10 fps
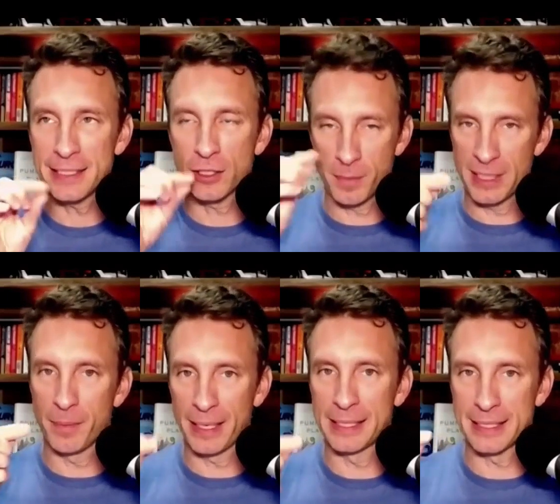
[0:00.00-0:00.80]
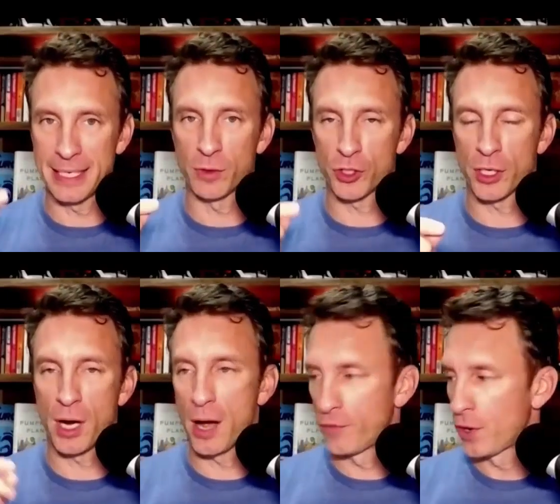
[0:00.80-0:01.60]
going to be the big distinguisher
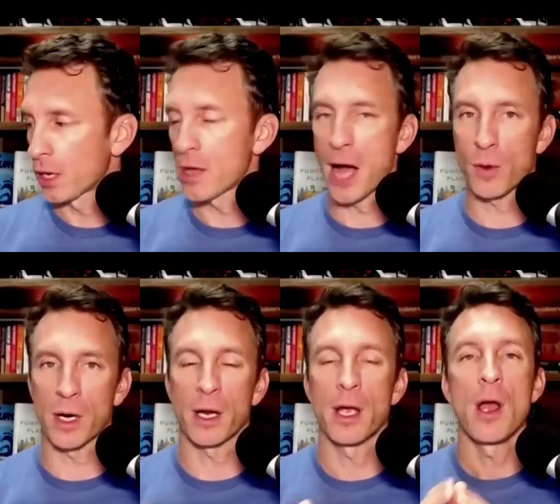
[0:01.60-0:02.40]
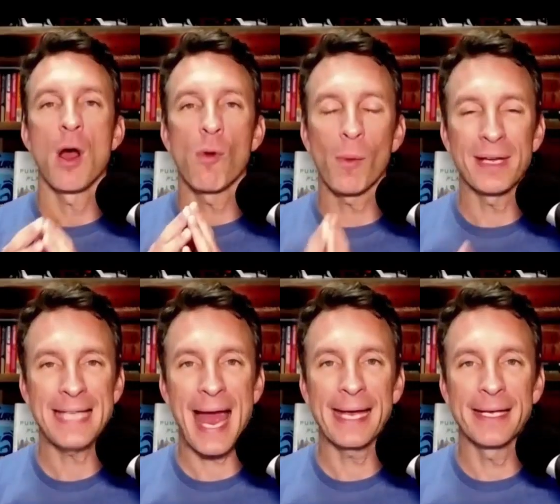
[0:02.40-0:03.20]
of Clockwork. What we
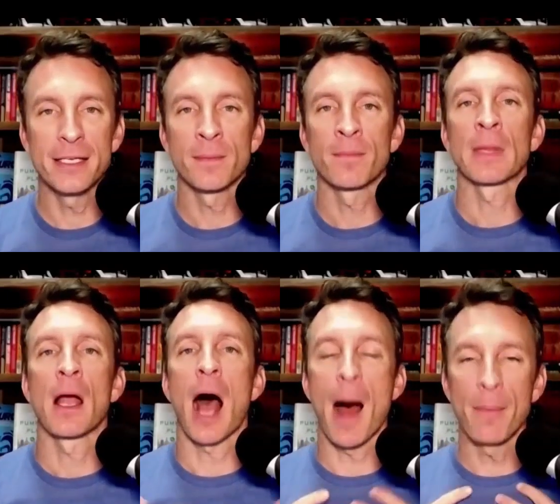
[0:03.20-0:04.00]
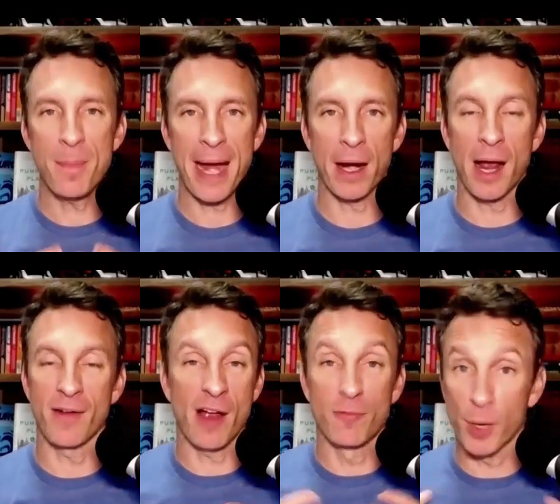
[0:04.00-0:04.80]
say is, I'm the parent,
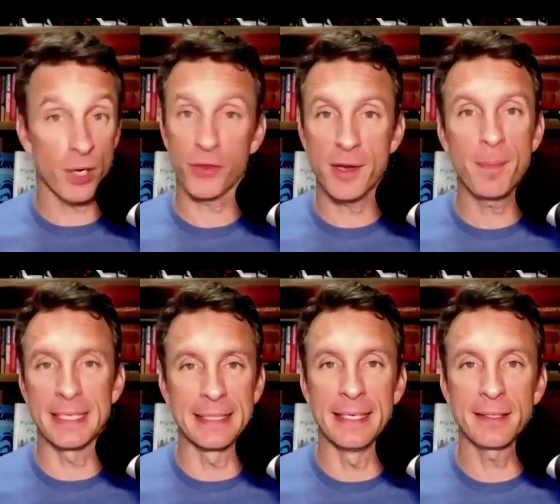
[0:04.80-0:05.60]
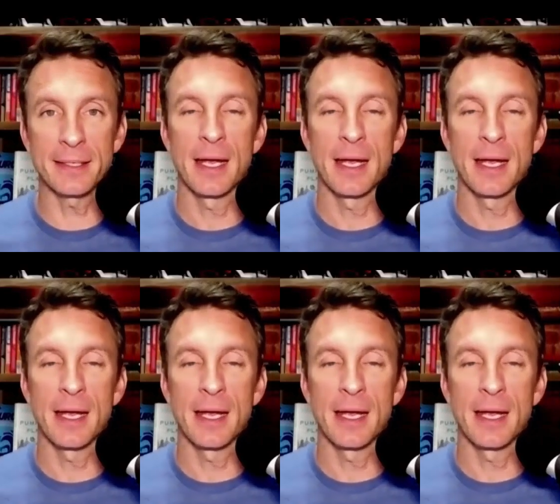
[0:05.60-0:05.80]
I've birthed the business,